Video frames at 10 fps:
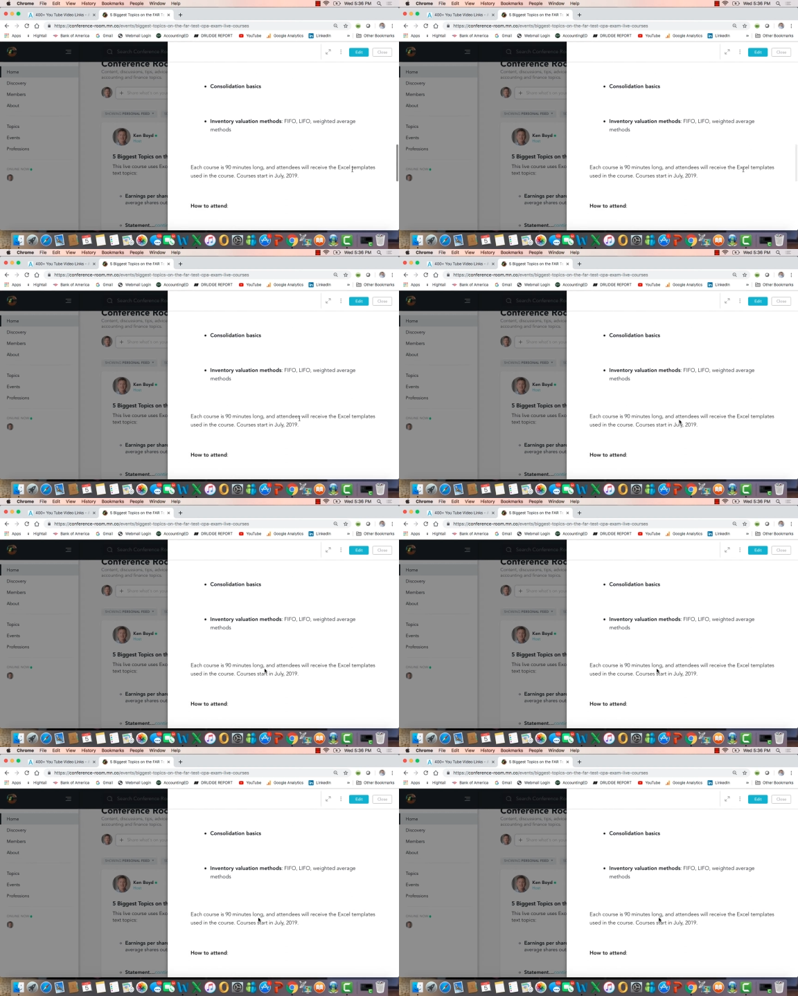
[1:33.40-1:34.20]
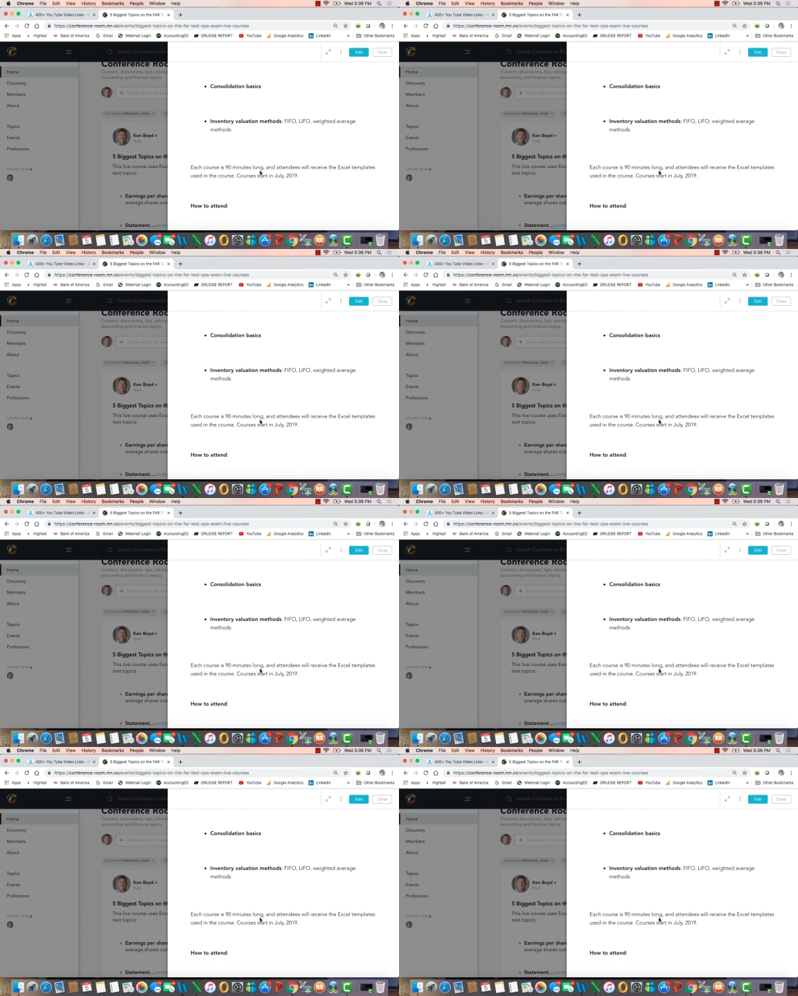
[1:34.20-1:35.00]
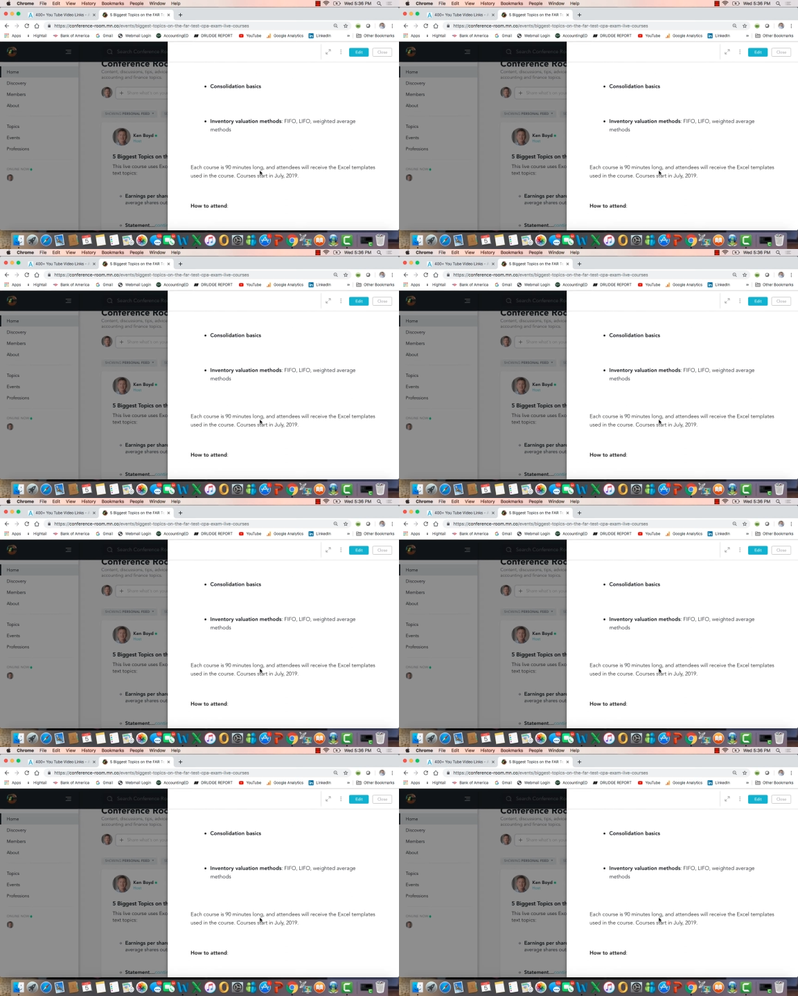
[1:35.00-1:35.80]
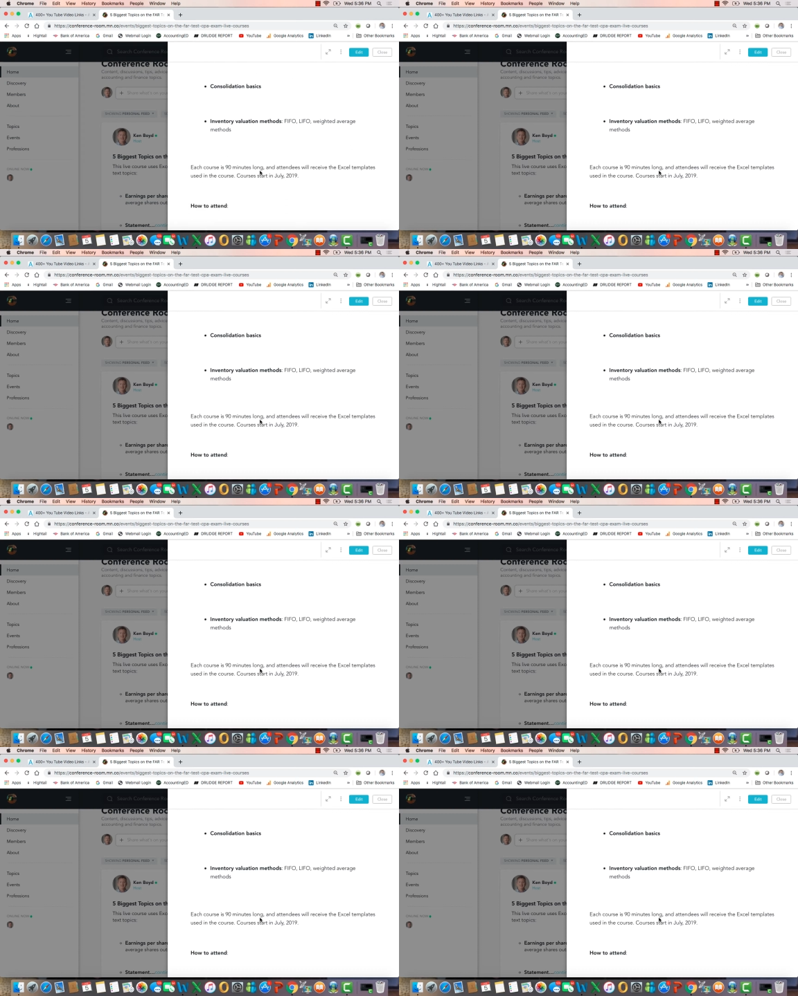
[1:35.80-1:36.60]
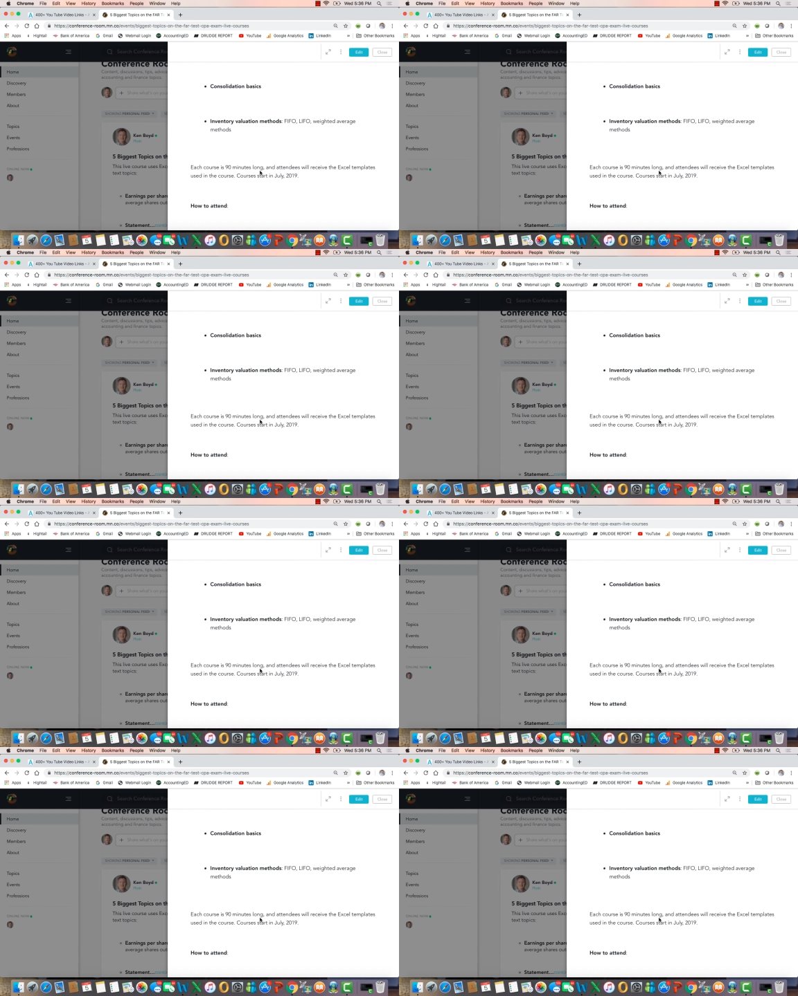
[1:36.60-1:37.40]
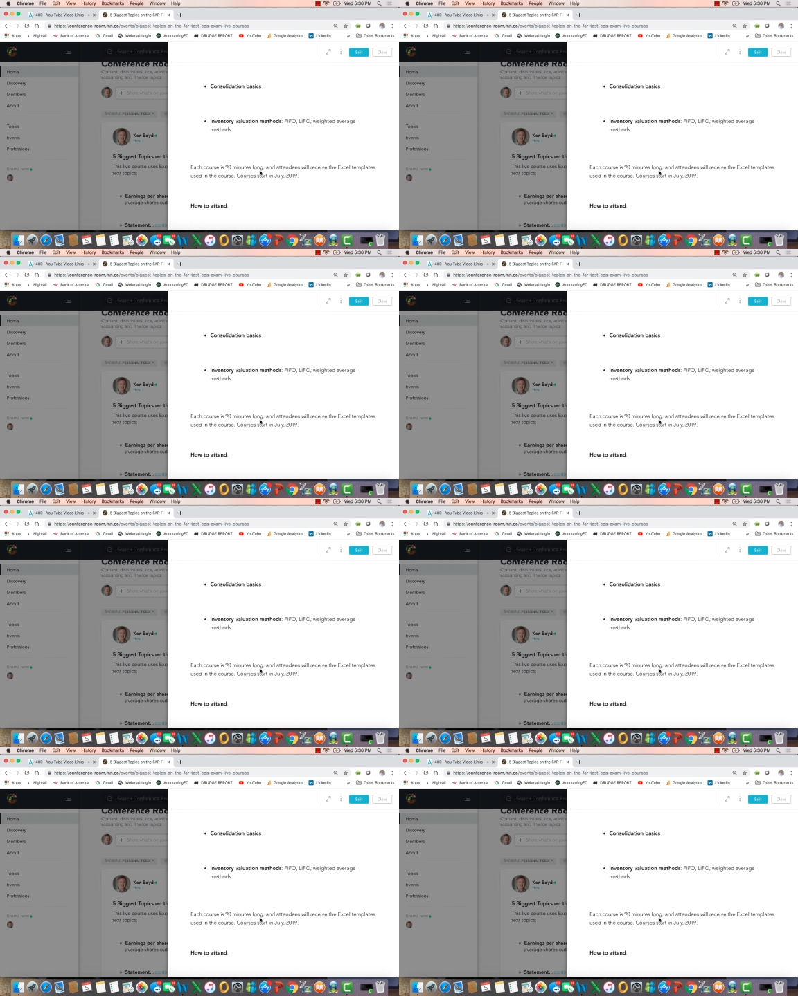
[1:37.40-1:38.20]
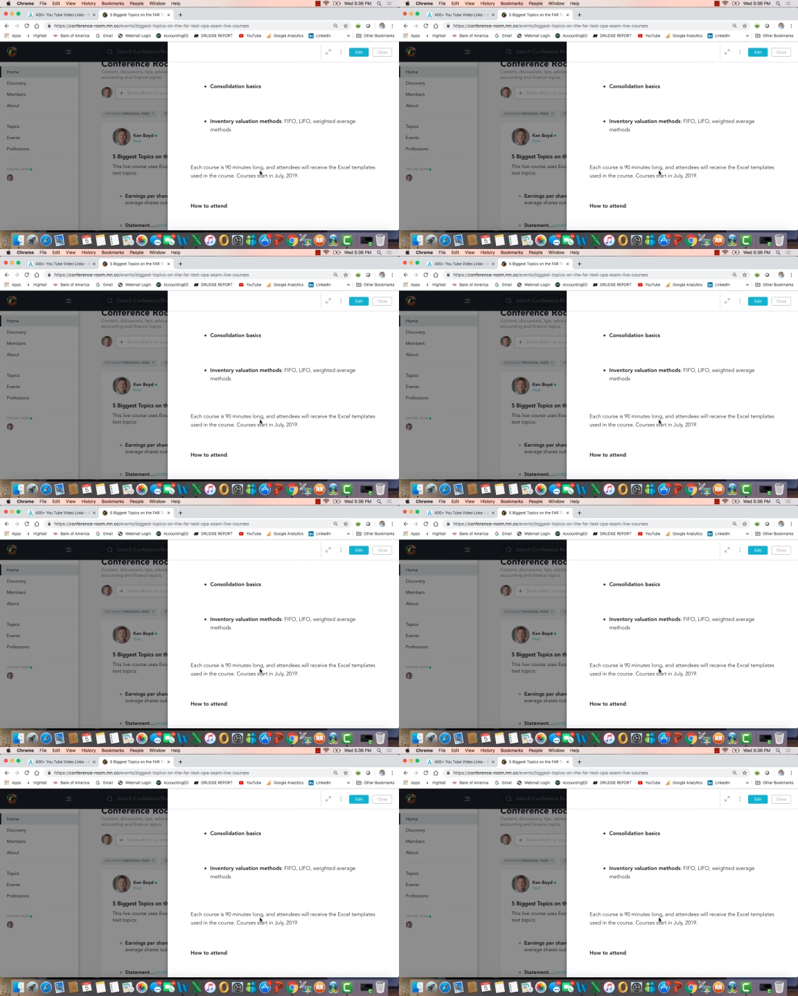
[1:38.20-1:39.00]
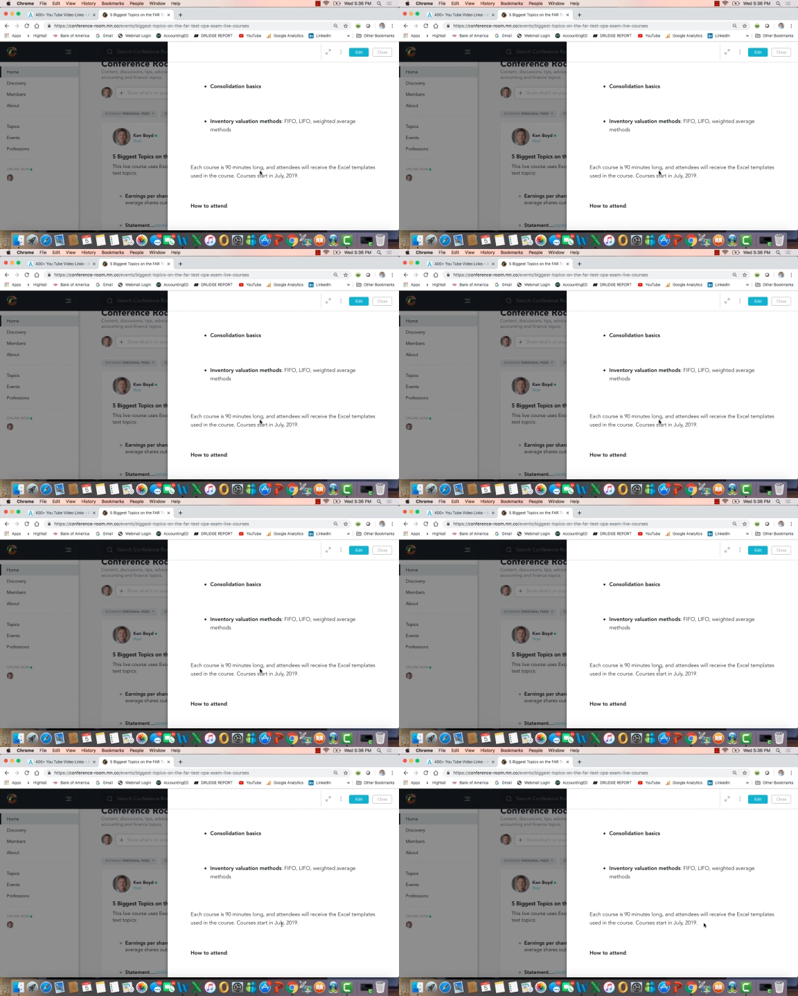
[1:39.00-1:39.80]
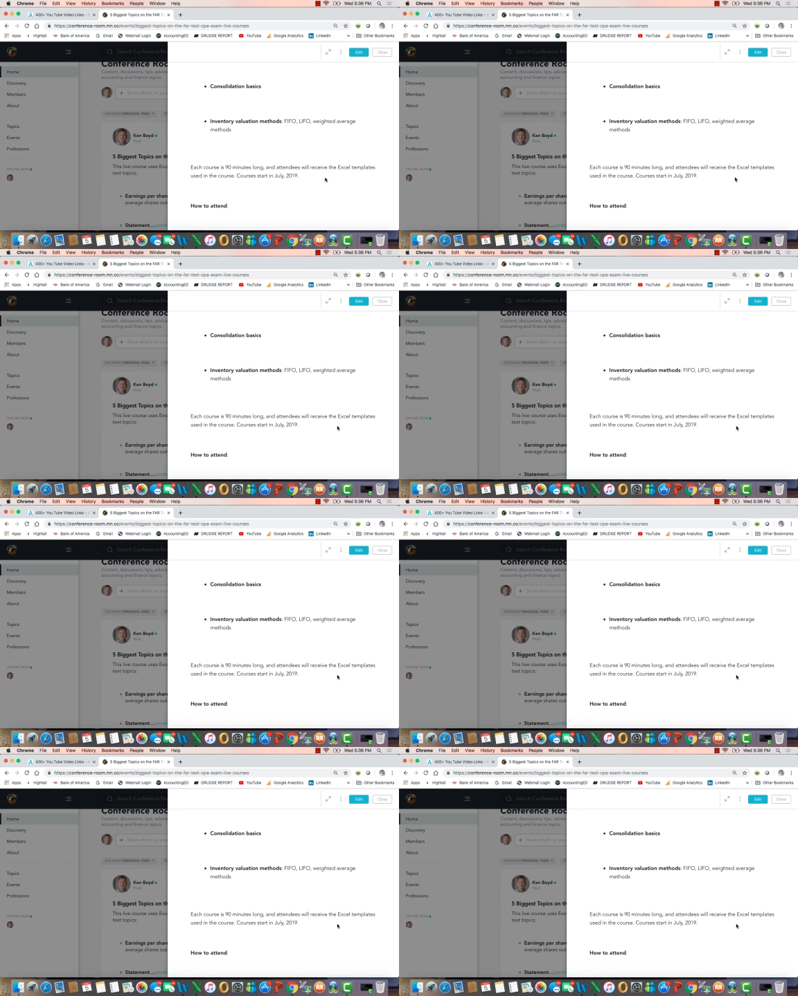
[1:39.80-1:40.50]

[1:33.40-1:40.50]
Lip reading: [unreadable: no face in view]